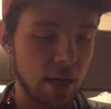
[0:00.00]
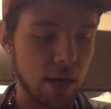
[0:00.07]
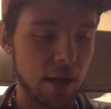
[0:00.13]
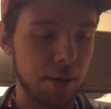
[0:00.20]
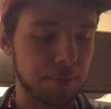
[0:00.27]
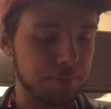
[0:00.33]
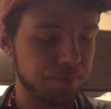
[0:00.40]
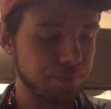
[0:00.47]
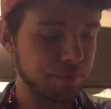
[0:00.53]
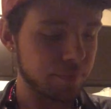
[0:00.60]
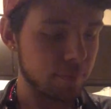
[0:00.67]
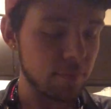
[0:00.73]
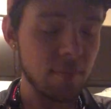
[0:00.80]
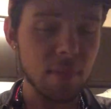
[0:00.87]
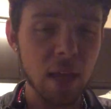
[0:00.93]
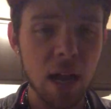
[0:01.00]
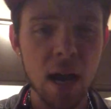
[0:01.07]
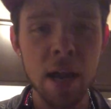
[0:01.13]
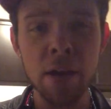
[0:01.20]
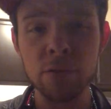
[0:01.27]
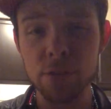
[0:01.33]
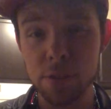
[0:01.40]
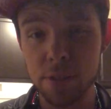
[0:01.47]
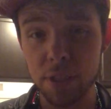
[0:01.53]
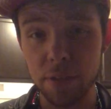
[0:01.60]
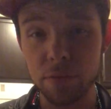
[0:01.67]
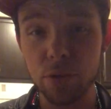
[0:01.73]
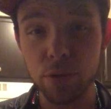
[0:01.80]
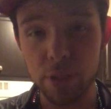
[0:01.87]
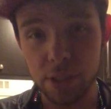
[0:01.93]
that I have
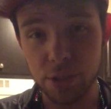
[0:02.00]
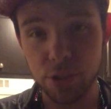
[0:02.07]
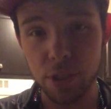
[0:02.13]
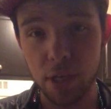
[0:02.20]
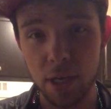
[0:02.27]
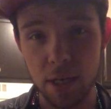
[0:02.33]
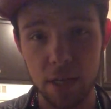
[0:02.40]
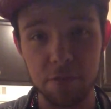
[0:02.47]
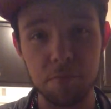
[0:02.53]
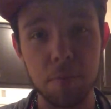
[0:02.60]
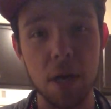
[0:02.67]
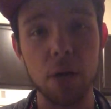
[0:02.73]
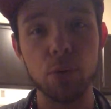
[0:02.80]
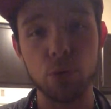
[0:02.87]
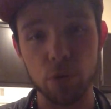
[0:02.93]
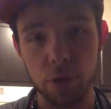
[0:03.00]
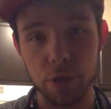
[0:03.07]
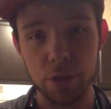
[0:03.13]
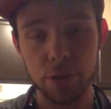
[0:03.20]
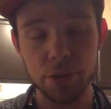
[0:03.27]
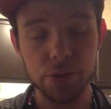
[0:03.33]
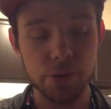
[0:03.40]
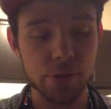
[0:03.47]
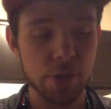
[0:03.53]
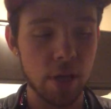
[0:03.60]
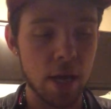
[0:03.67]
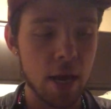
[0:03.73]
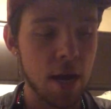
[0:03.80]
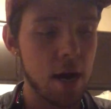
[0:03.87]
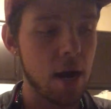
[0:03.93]
received Orisha, I have my warriors,
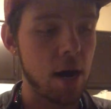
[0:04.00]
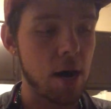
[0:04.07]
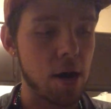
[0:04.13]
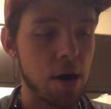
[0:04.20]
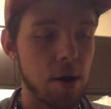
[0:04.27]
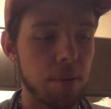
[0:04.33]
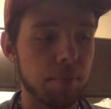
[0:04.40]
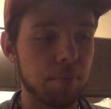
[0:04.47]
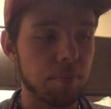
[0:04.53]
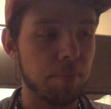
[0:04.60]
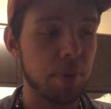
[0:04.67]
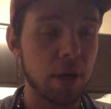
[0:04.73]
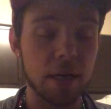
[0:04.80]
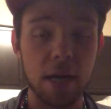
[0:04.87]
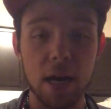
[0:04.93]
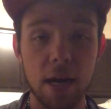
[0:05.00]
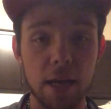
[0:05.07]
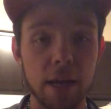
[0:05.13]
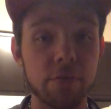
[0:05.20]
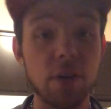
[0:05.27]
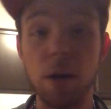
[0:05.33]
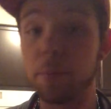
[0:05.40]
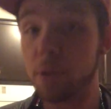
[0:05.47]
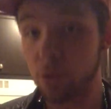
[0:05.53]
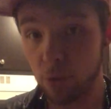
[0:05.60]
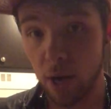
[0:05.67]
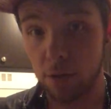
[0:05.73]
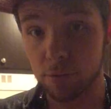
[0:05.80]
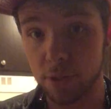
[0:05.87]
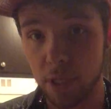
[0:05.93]
but I have not been
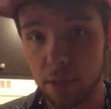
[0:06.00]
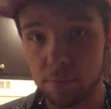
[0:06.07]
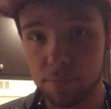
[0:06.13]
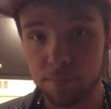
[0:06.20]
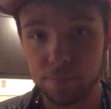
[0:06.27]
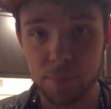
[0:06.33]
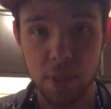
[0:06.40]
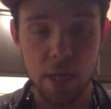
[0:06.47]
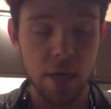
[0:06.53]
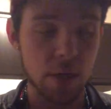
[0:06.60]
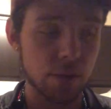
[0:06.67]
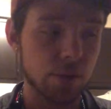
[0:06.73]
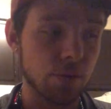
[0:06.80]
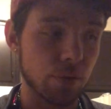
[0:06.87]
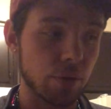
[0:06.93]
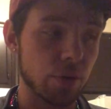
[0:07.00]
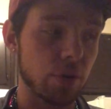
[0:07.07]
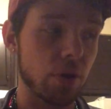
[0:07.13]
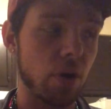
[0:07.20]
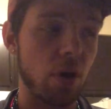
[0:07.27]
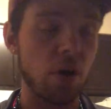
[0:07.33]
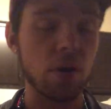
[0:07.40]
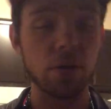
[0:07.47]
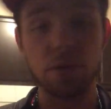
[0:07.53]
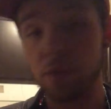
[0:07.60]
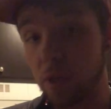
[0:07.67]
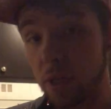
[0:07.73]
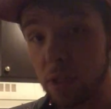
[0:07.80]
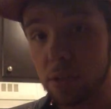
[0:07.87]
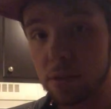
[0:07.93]
crowned yet. So there are
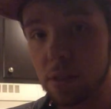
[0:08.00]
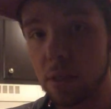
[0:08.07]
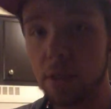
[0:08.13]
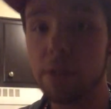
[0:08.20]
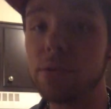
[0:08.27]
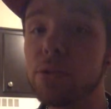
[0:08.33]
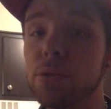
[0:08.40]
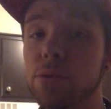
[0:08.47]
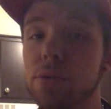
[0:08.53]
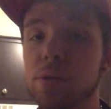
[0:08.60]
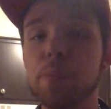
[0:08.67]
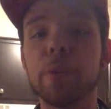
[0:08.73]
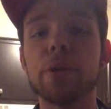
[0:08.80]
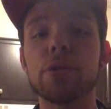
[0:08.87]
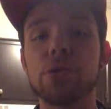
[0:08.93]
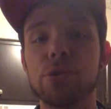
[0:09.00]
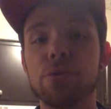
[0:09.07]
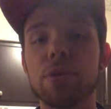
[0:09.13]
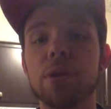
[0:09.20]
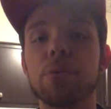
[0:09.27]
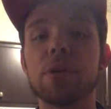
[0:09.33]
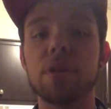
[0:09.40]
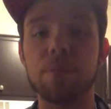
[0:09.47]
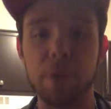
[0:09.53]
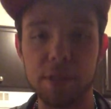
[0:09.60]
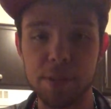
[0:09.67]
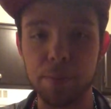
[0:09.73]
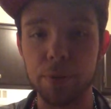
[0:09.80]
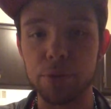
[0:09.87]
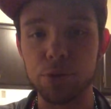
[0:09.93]
things that I do spiritually within my
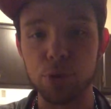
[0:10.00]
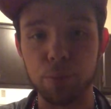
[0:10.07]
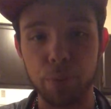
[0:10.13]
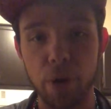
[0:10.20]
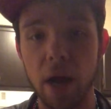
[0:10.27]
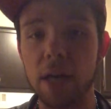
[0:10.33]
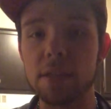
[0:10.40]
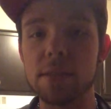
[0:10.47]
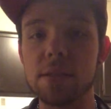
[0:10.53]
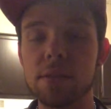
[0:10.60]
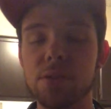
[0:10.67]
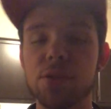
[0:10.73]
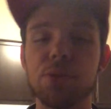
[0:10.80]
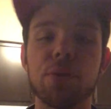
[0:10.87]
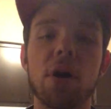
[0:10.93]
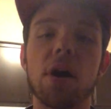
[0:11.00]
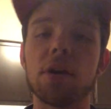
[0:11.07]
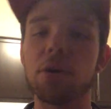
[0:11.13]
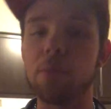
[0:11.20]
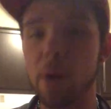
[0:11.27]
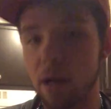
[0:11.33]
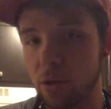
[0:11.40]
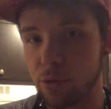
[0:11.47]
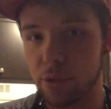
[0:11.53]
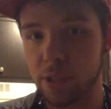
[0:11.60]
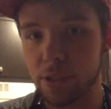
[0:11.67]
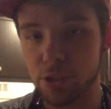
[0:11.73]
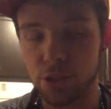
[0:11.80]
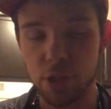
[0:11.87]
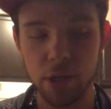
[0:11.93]
spiritual practice to honor my
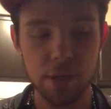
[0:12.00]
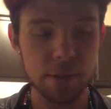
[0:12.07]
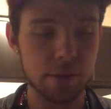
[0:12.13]
Orisha,